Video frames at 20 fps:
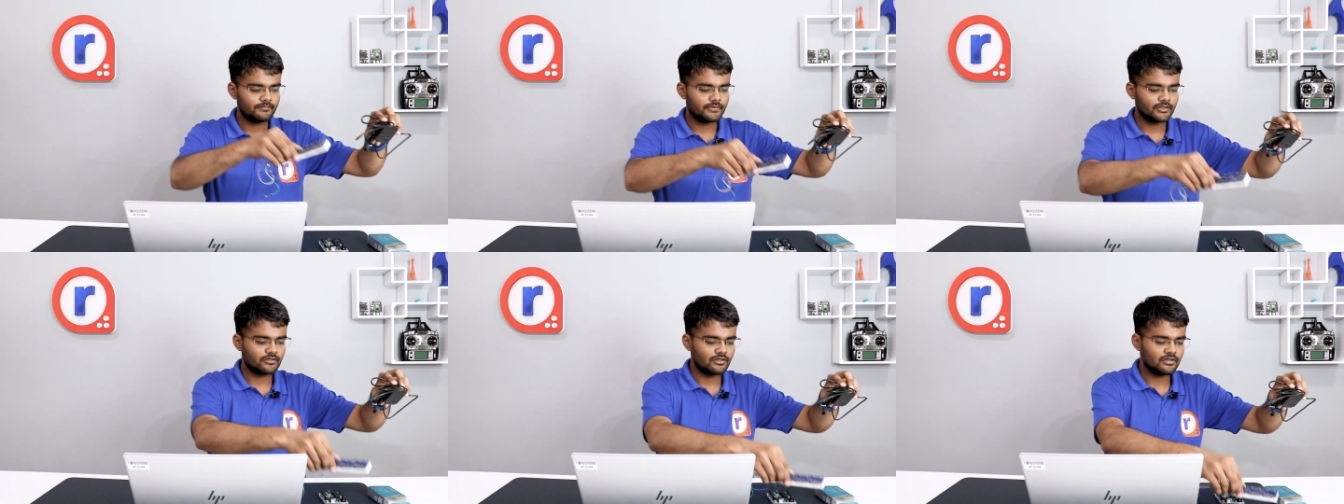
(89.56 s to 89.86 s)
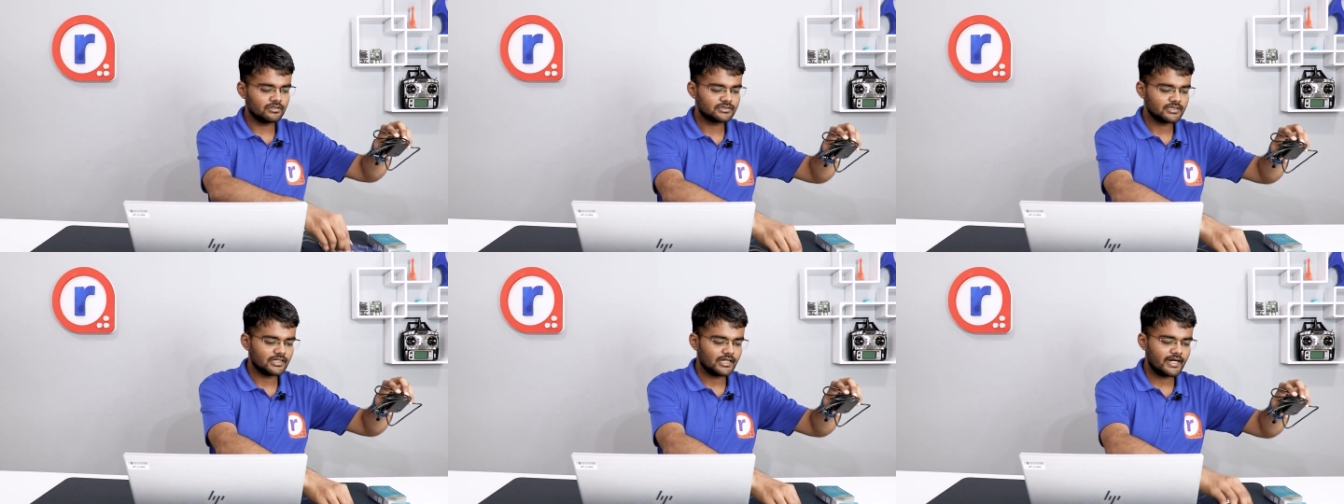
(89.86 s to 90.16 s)

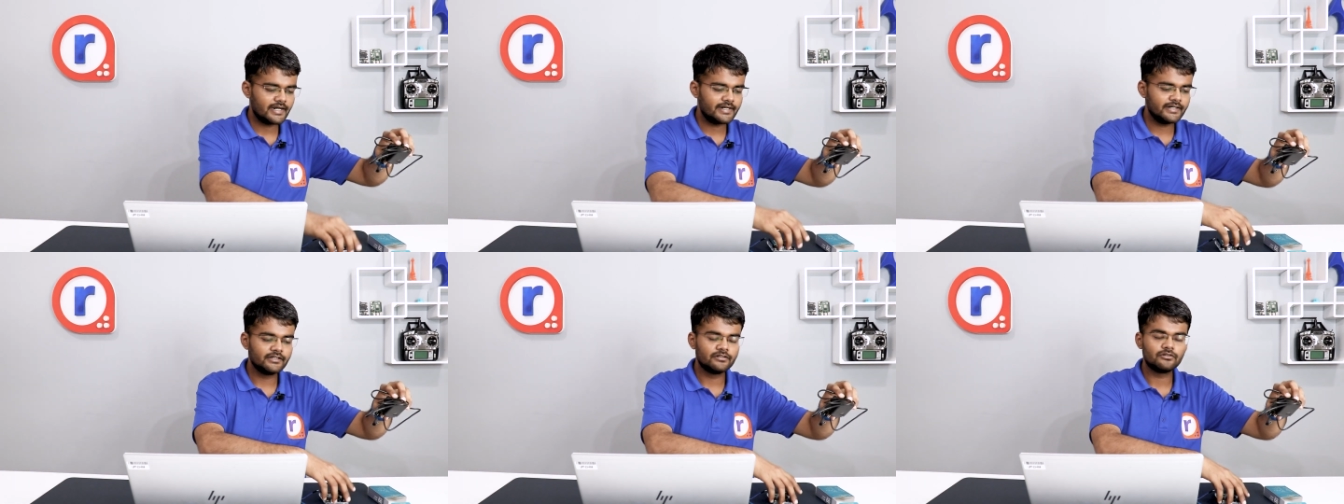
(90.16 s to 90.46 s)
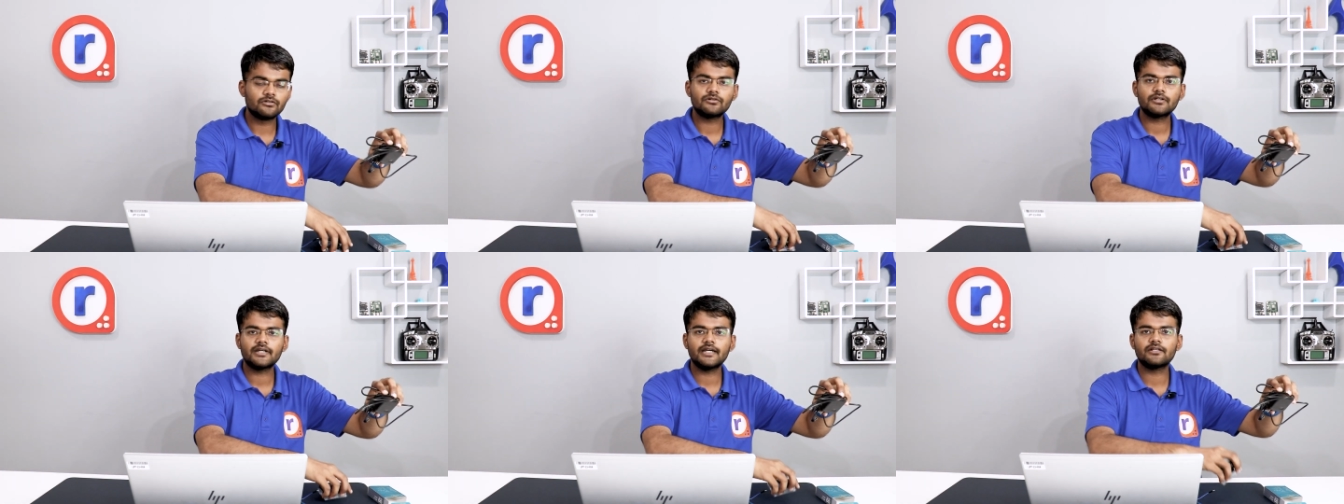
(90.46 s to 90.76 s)
because
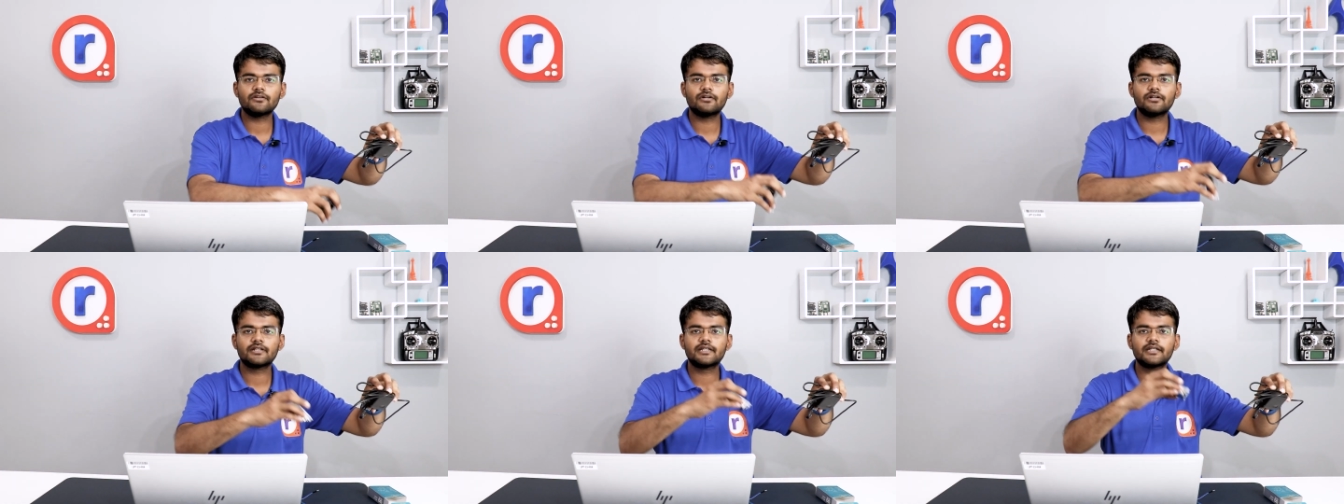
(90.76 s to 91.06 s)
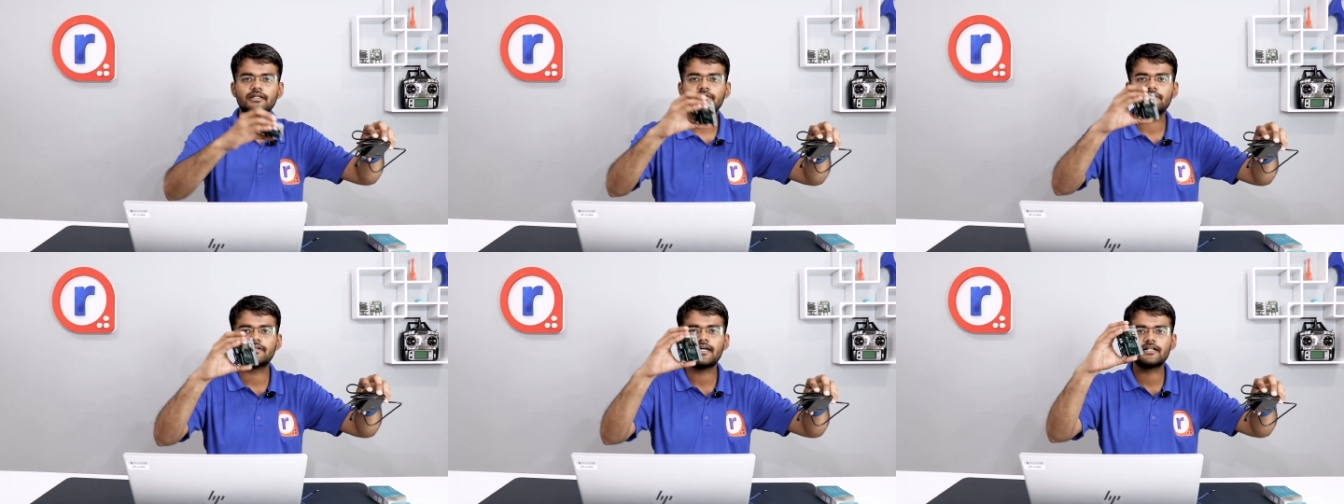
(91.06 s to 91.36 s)
Arduino cannot
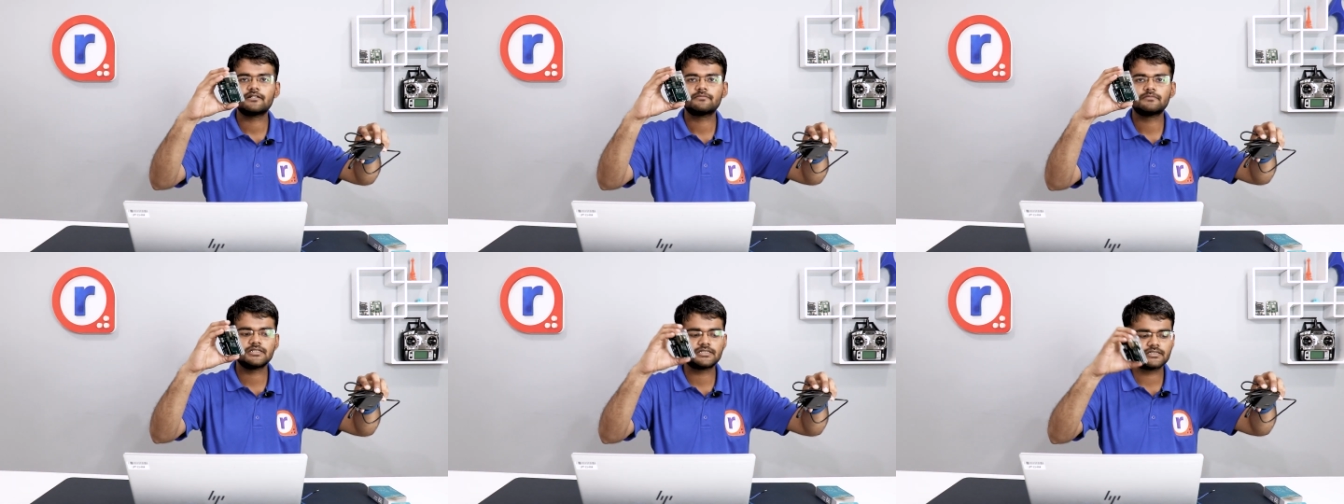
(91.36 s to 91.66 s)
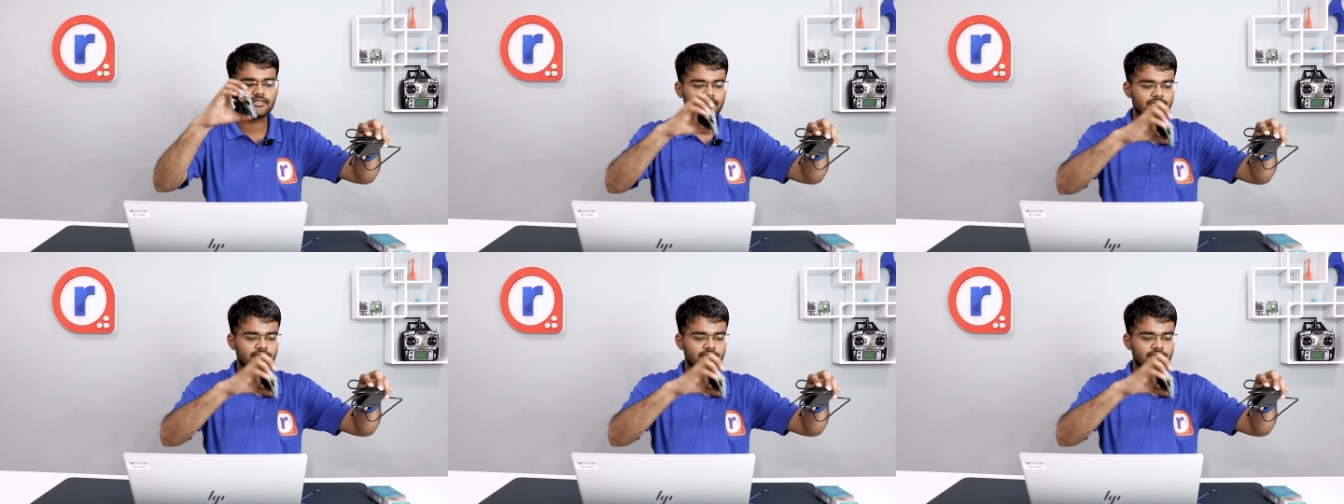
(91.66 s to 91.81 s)
give that much